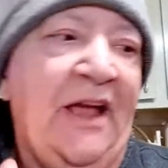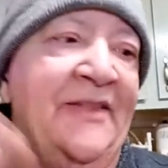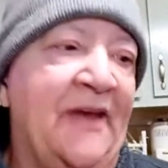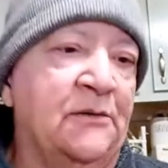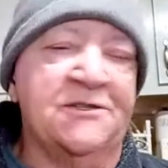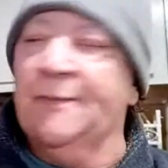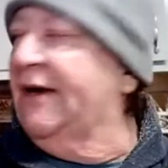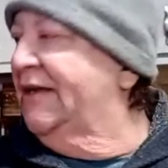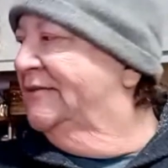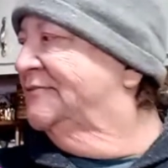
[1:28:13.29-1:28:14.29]
And that was
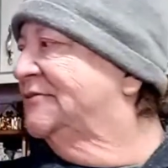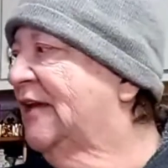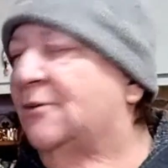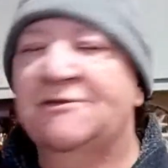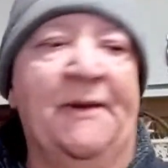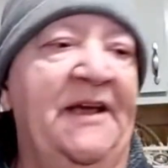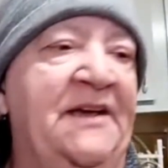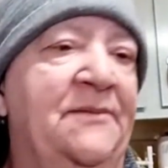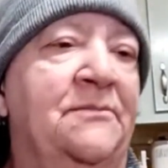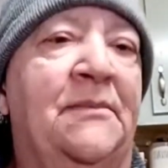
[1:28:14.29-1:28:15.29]
my that was my
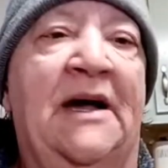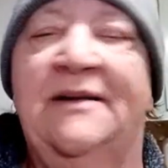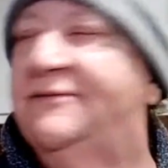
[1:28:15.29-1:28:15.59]
it my